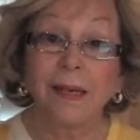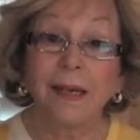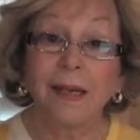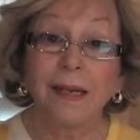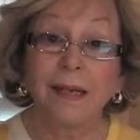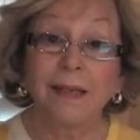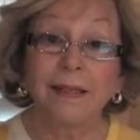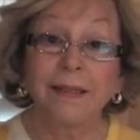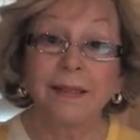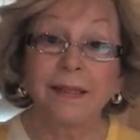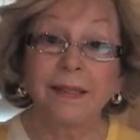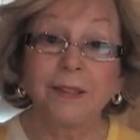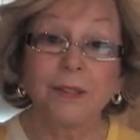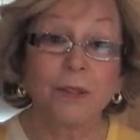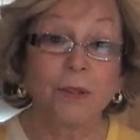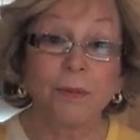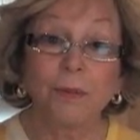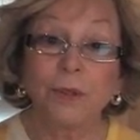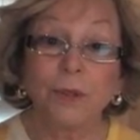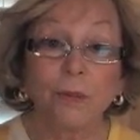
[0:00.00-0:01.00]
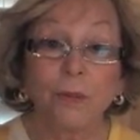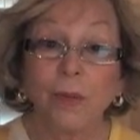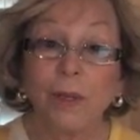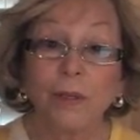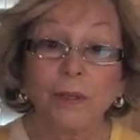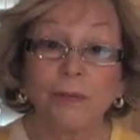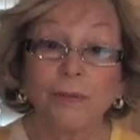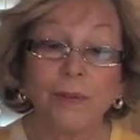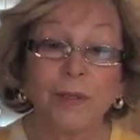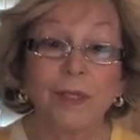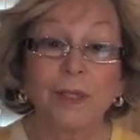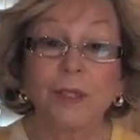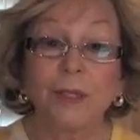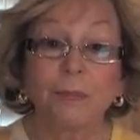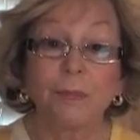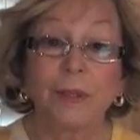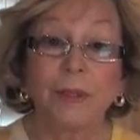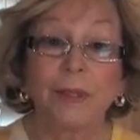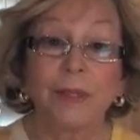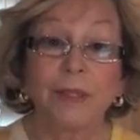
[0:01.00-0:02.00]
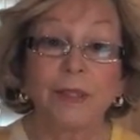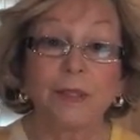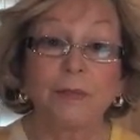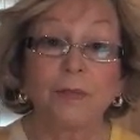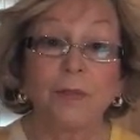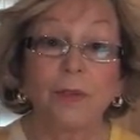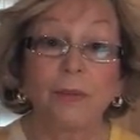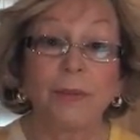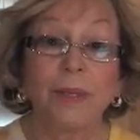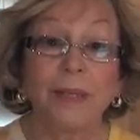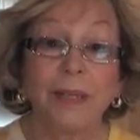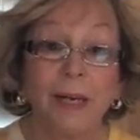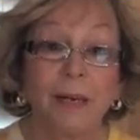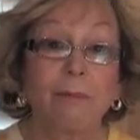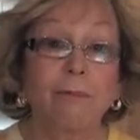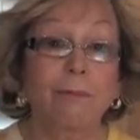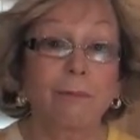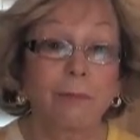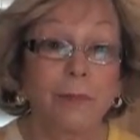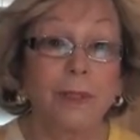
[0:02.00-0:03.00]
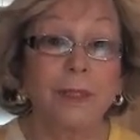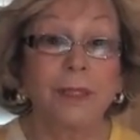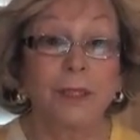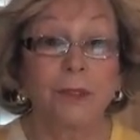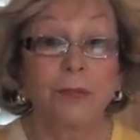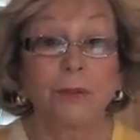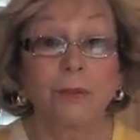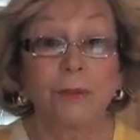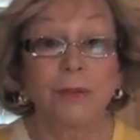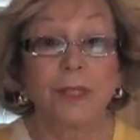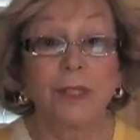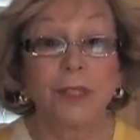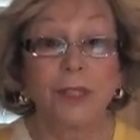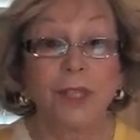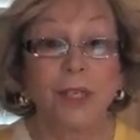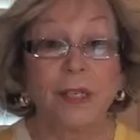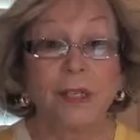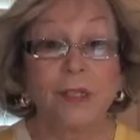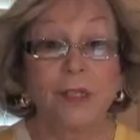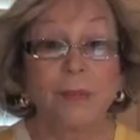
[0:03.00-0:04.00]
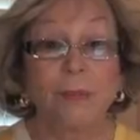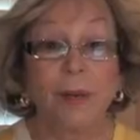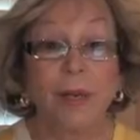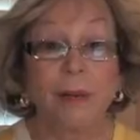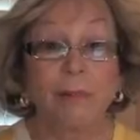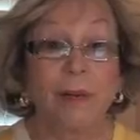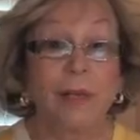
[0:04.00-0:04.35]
And so it was a wonderful experience for me. That really, truly changed my